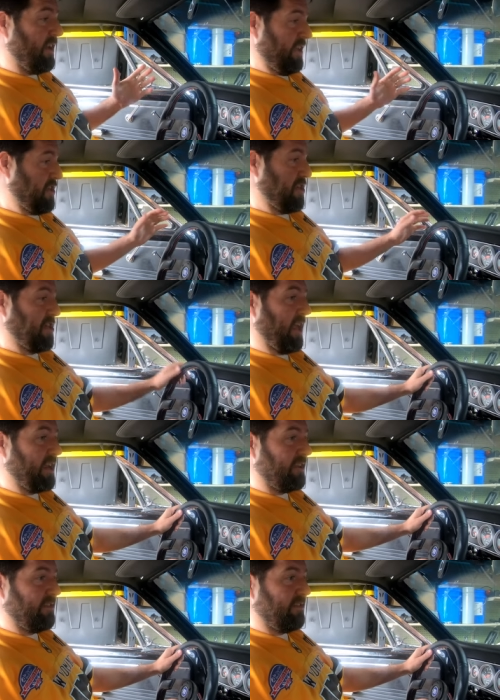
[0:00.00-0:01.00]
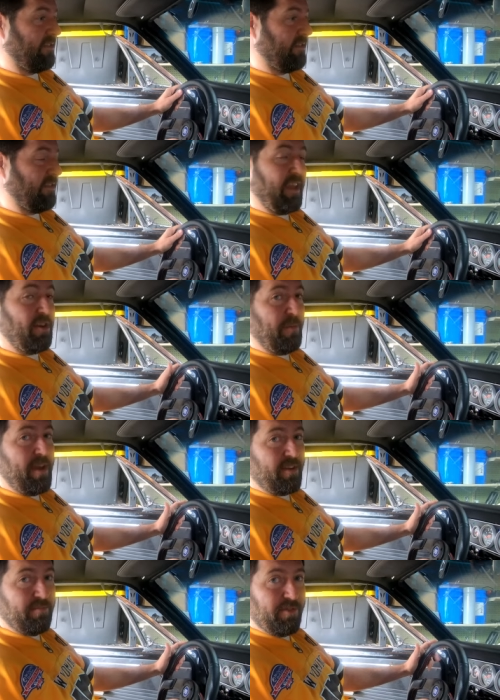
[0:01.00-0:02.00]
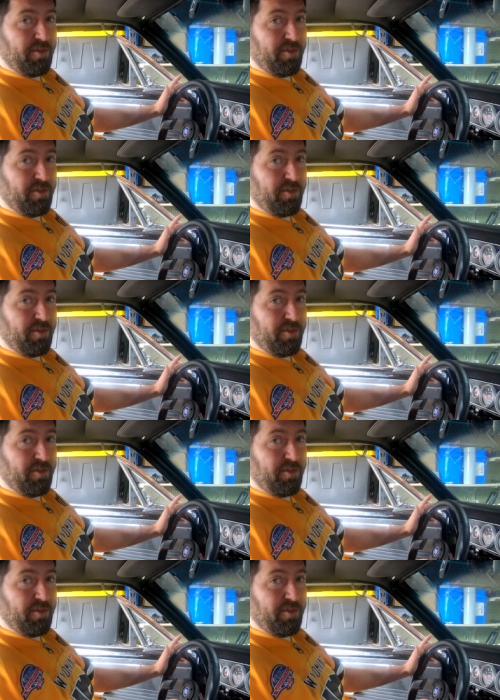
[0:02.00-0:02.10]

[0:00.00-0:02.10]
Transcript: it's just like they don't make them.